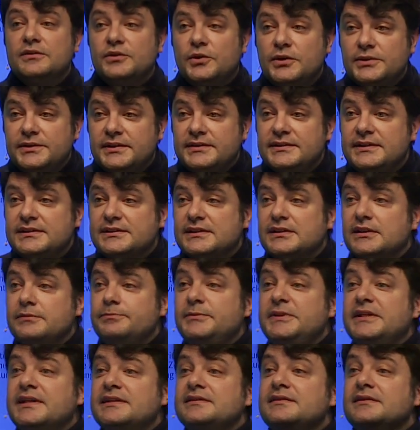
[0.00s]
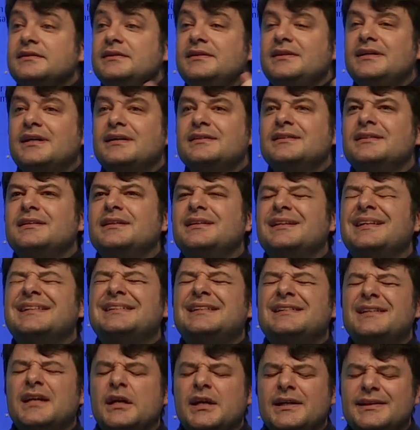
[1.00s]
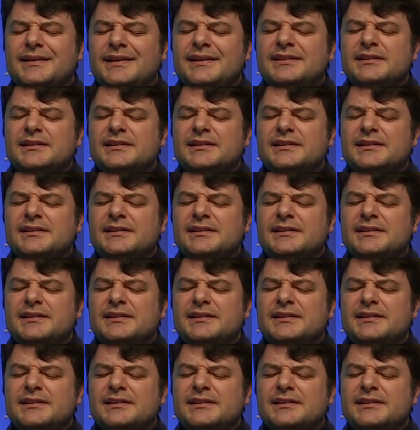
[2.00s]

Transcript: then artificial intelligence